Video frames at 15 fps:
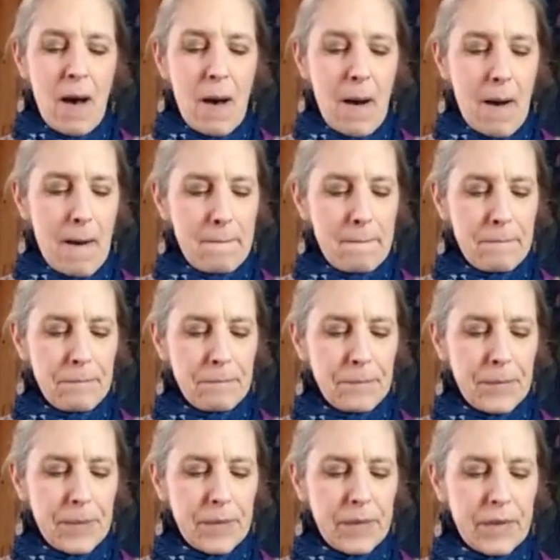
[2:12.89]
Um,
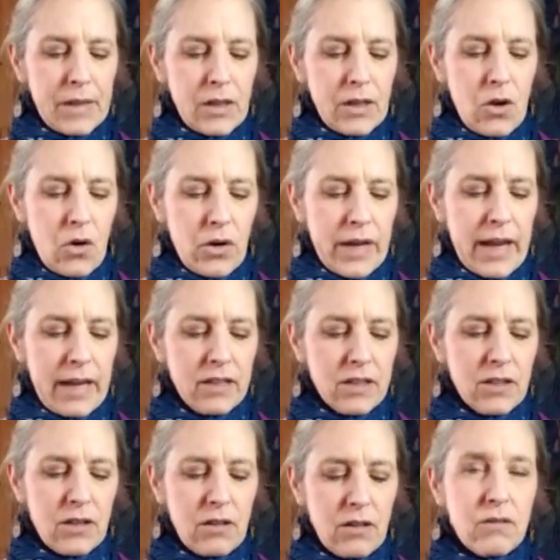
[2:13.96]
okay,
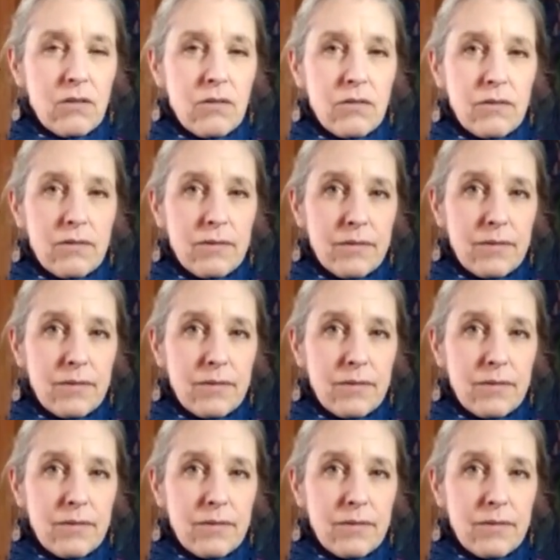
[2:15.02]
so